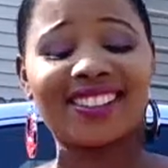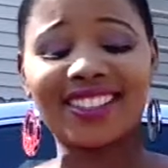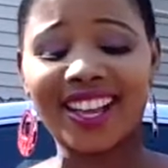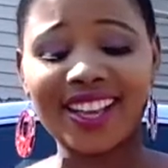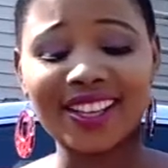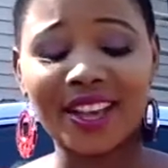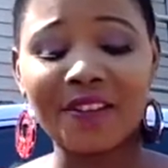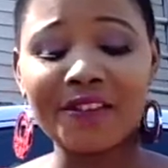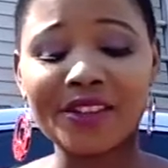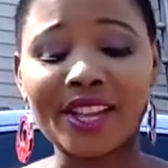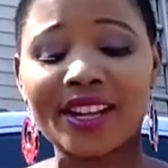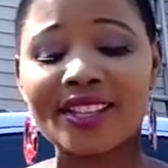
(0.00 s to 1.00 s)
Like
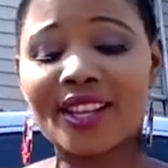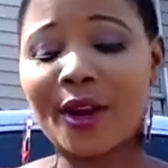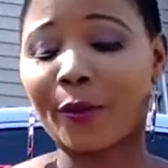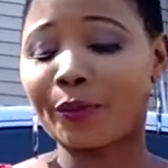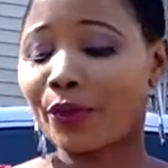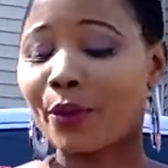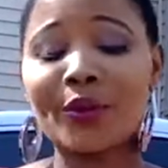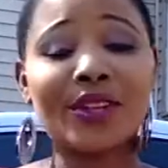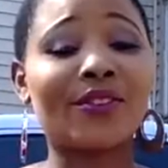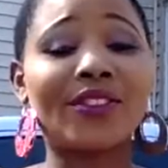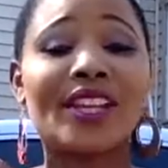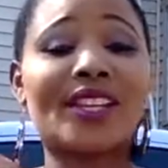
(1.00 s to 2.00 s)
if there is
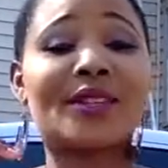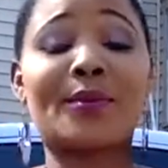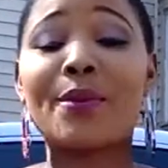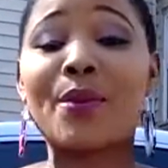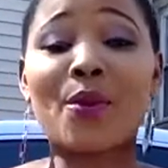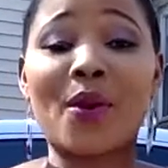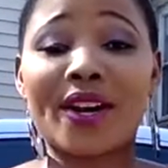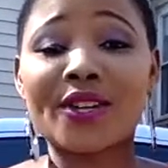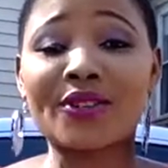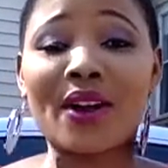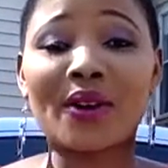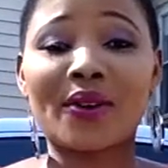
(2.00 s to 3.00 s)
the people who are
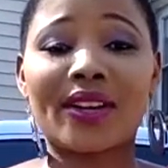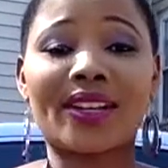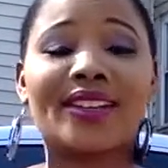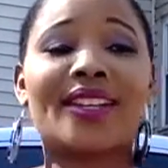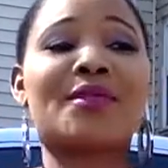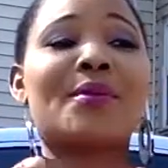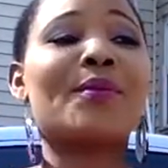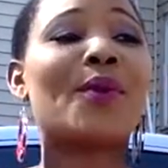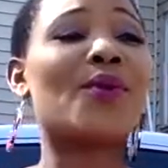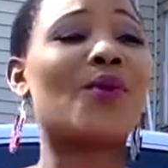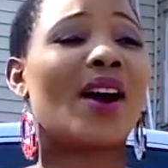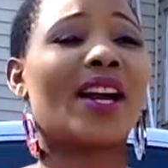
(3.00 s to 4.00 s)
struggling, there's people
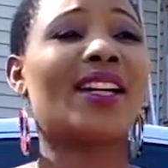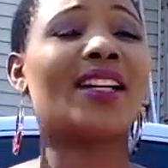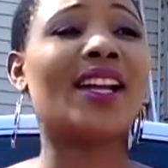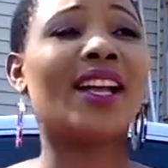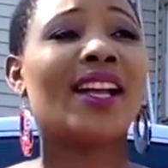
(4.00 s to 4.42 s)
who are,